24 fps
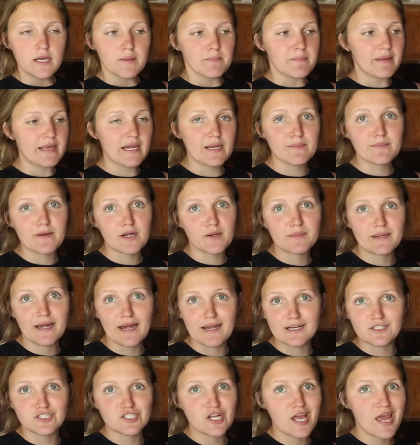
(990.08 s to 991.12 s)
peanut butter
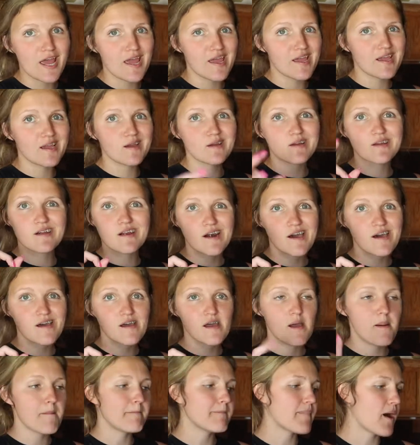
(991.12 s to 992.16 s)
banana shake.
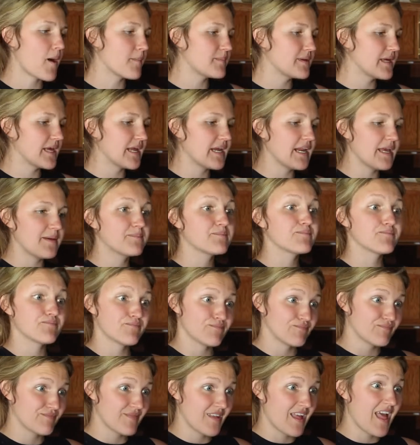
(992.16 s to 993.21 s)
Bomb diggity.
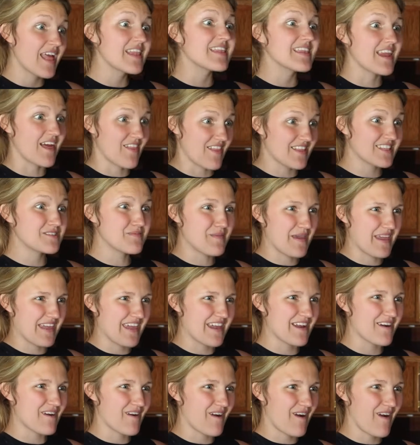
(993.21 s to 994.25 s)
Now let's make
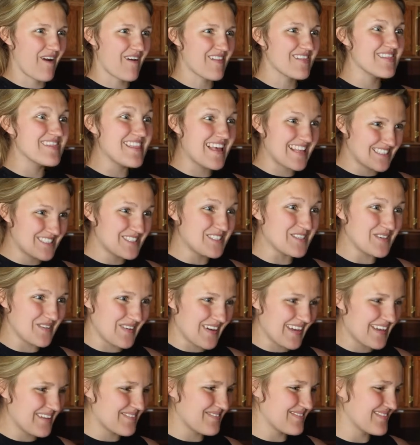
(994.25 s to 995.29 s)
it, girl. Let's do
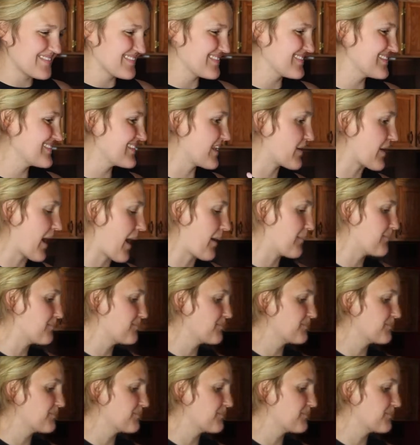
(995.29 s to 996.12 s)
it. Okay.